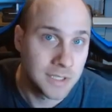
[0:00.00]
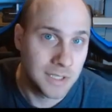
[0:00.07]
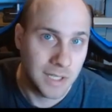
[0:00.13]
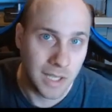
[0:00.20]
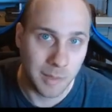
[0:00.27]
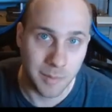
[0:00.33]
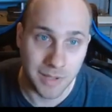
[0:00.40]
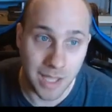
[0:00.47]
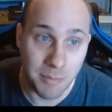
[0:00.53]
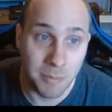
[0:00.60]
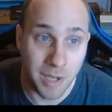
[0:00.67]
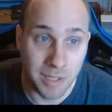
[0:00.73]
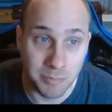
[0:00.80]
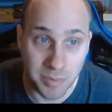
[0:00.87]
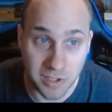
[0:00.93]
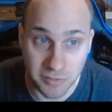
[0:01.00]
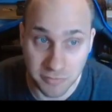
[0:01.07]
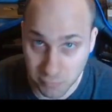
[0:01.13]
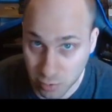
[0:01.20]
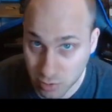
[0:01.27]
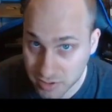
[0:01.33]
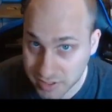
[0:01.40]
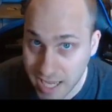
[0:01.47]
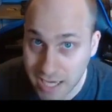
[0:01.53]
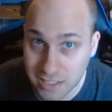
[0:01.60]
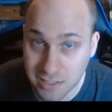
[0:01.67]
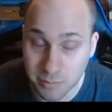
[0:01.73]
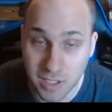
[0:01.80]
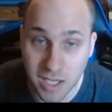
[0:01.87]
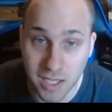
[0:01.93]
I mean, that might be a full attack,
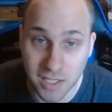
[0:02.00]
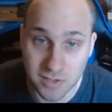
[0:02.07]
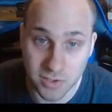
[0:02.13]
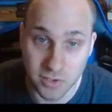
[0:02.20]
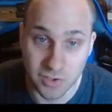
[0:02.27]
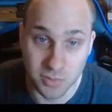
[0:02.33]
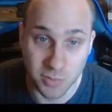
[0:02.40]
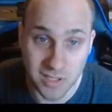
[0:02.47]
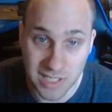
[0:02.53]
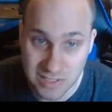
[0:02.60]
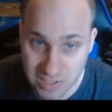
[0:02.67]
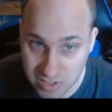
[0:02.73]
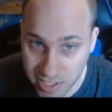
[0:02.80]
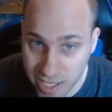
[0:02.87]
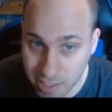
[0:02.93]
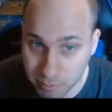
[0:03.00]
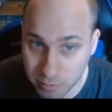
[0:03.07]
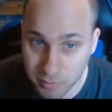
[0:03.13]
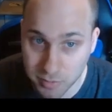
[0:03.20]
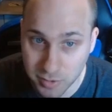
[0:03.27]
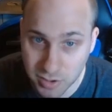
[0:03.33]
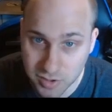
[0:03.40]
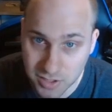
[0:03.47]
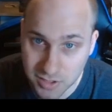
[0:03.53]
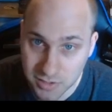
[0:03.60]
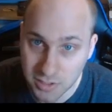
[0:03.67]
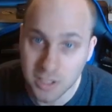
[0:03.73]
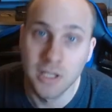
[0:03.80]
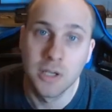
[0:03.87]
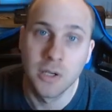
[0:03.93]
to be honest, so it's 1 less attack per person,
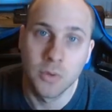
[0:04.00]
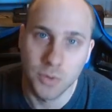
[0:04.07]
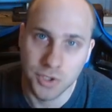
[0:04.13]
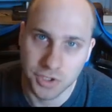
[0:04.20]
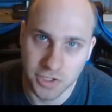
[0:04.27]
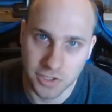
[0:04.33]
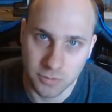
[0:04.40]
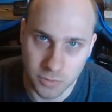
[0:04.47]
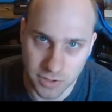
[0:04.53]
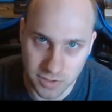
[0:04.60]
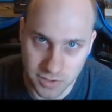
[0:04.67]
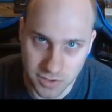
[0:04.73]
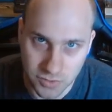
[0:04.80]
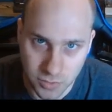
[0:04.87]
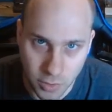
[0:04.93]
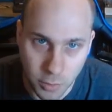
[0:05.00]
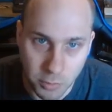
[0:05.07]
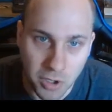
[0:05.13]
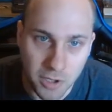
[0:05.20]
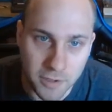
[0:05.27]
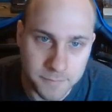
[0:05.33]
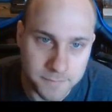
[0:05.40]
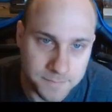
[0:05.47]
which can really snowball.